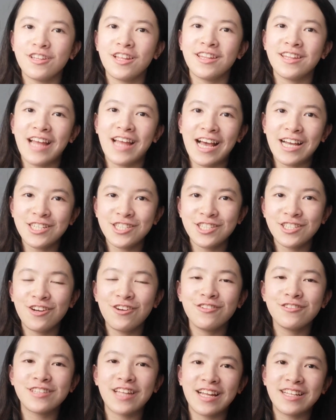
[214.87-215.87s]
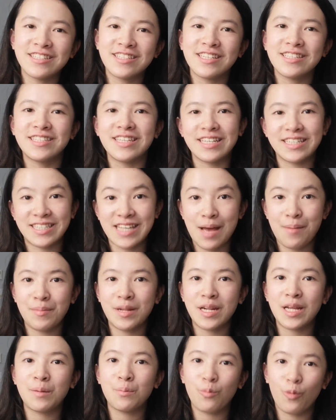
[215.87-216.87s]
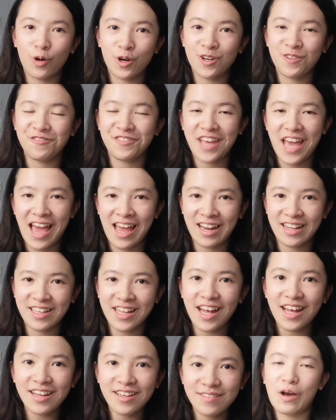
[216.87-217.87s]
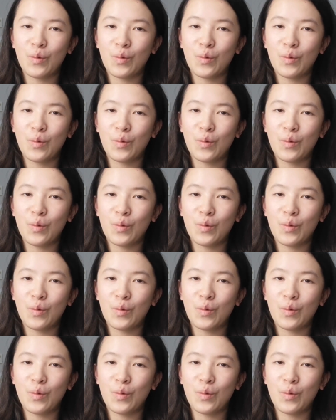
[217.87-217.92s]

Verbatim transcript: the National Dentist Examining Board of Canada.